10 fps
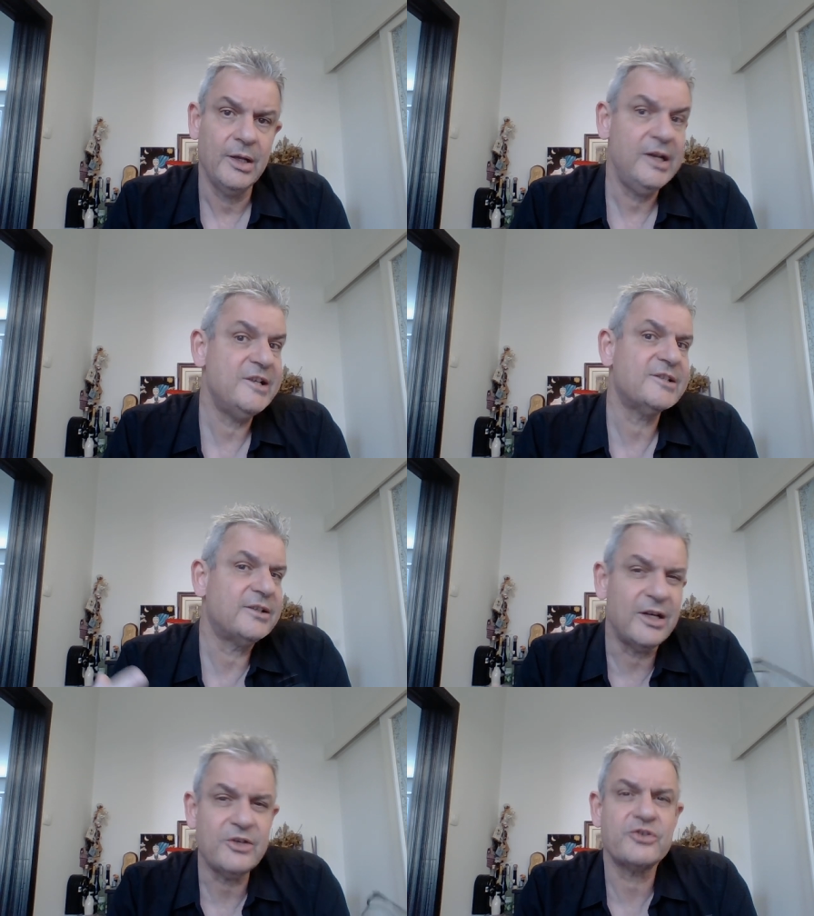is
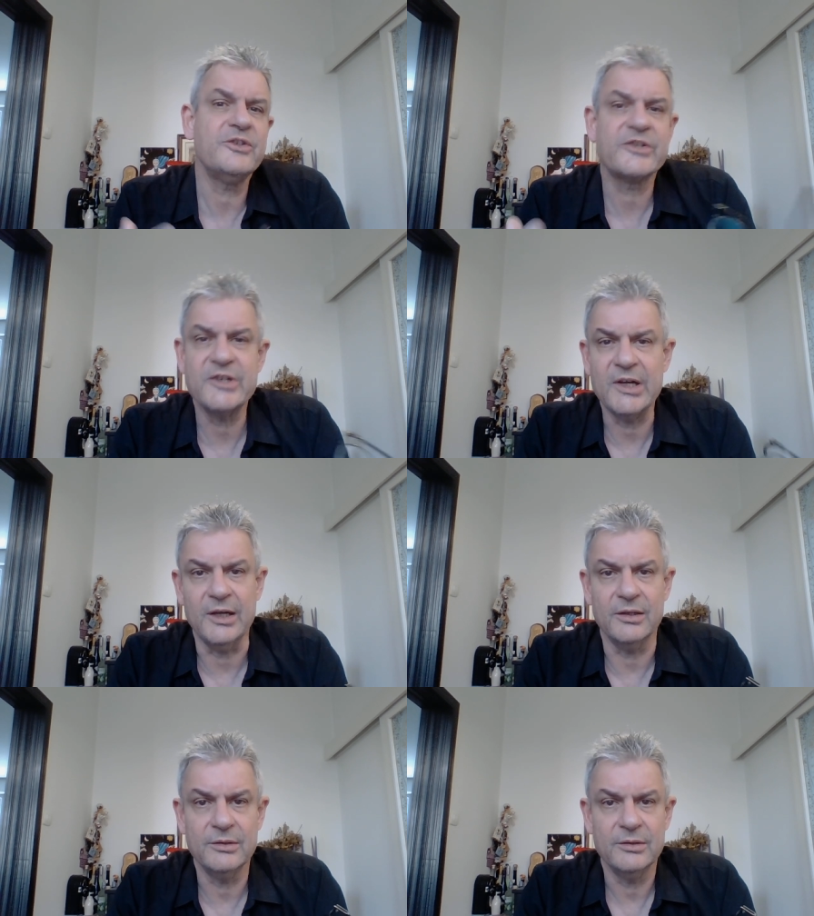
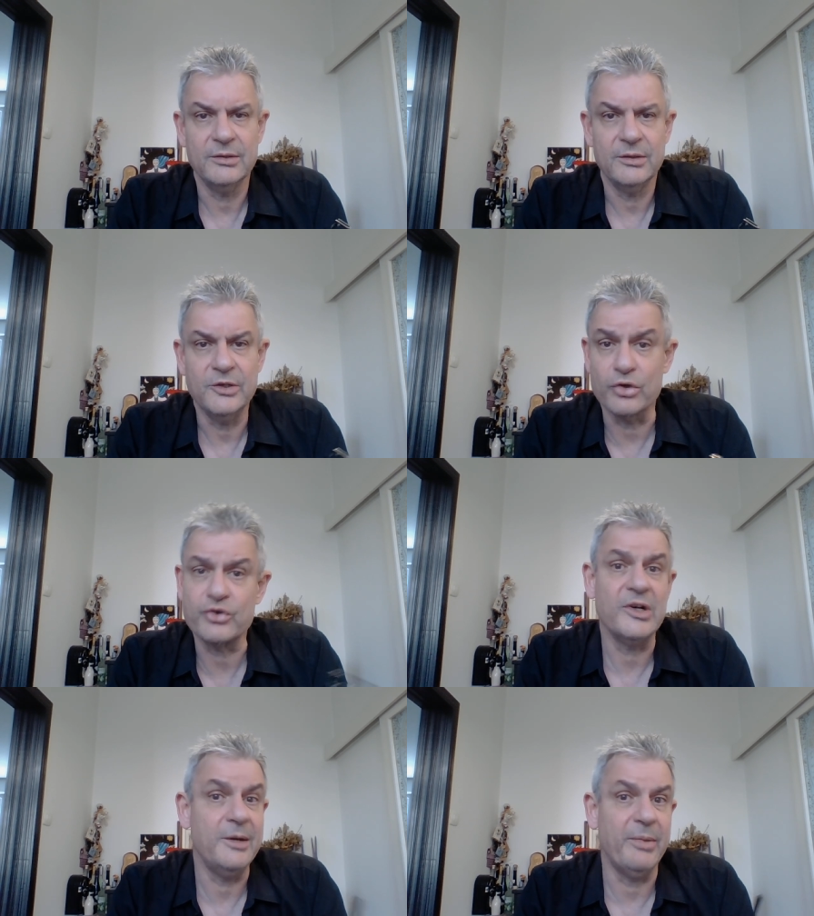attention-seeking,
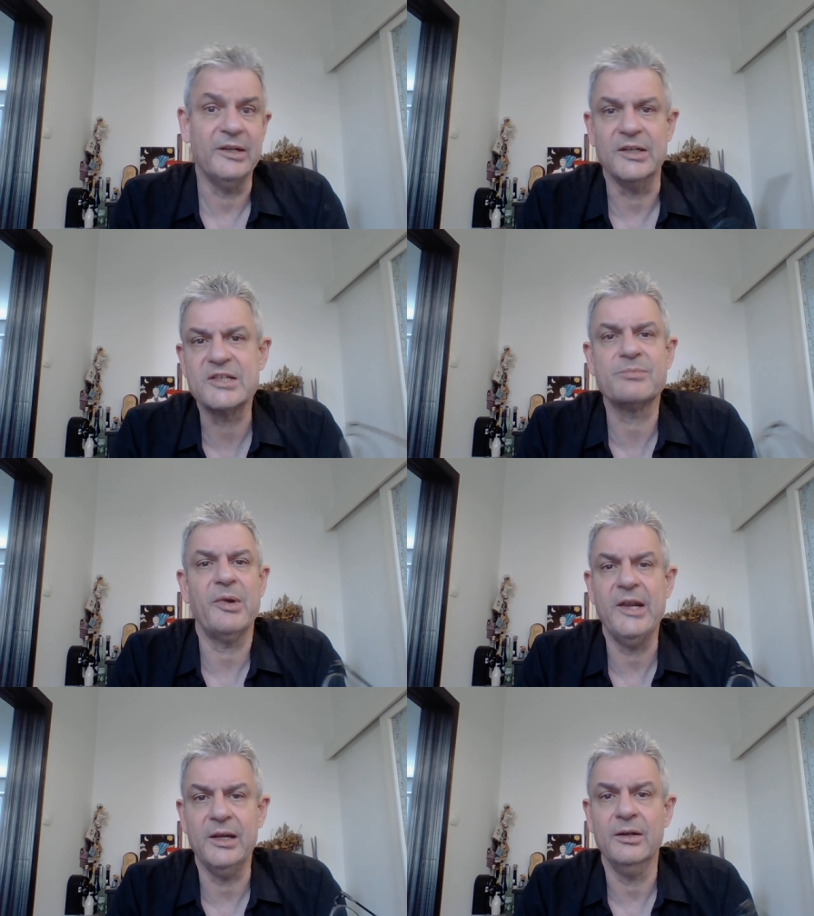usually by
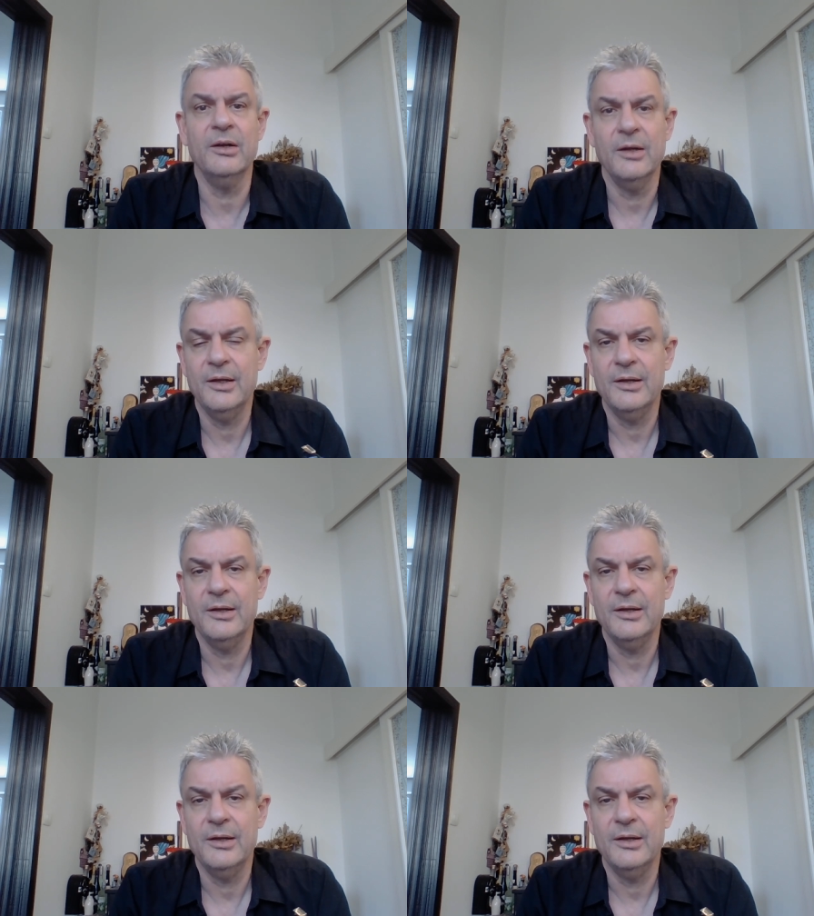displaying